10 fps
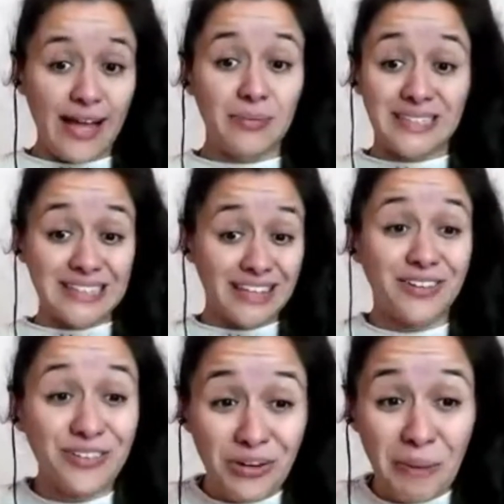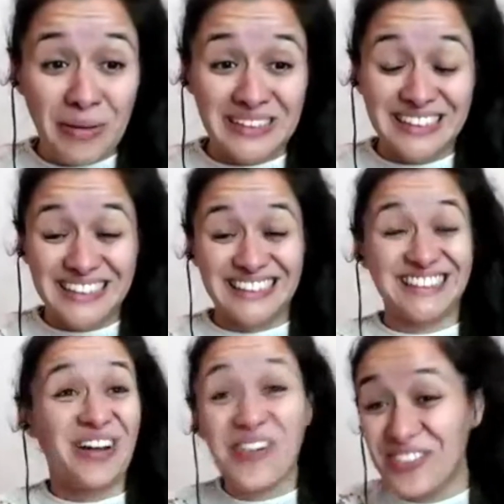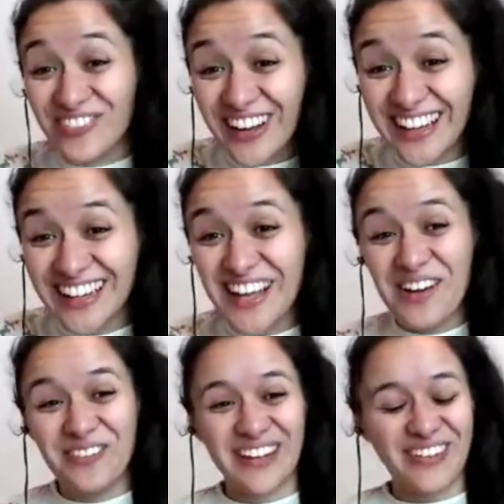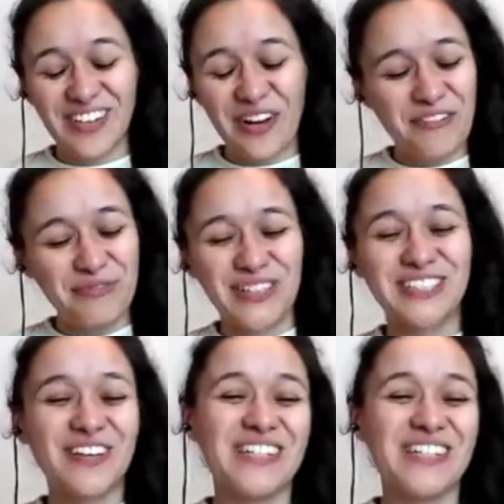Because it's not good for your business, it's no fun whenever you have put so much